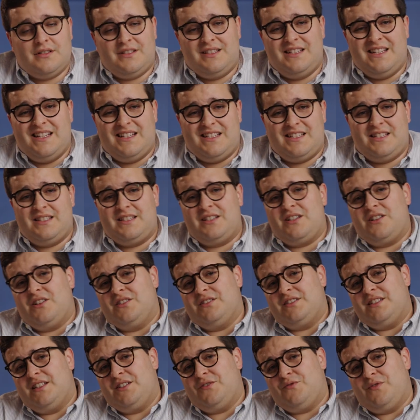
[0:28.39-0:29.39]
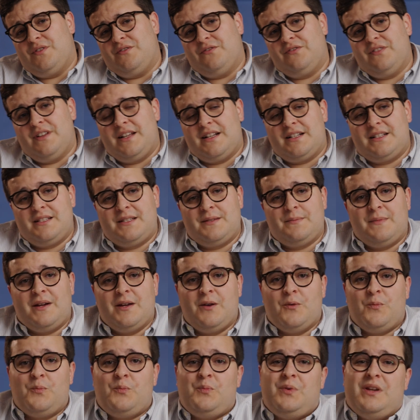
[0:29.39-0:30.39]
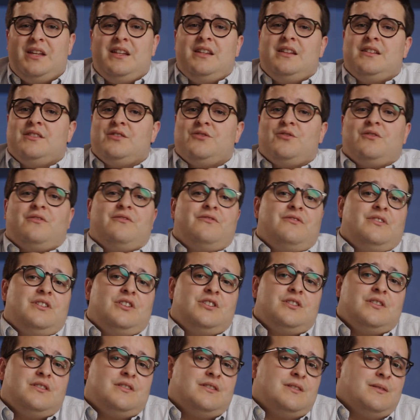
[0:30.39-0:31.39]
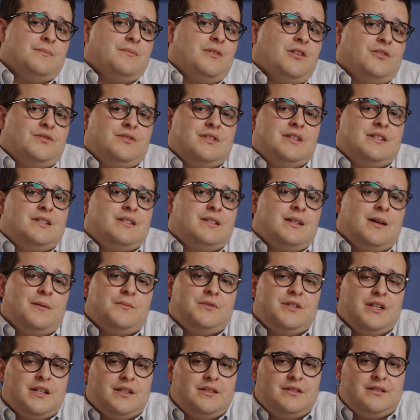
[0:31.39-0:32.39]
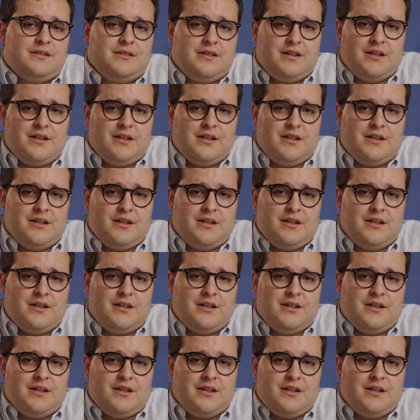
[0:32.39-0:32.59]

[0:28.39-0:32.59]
This content reflects my opinions or visions about this subject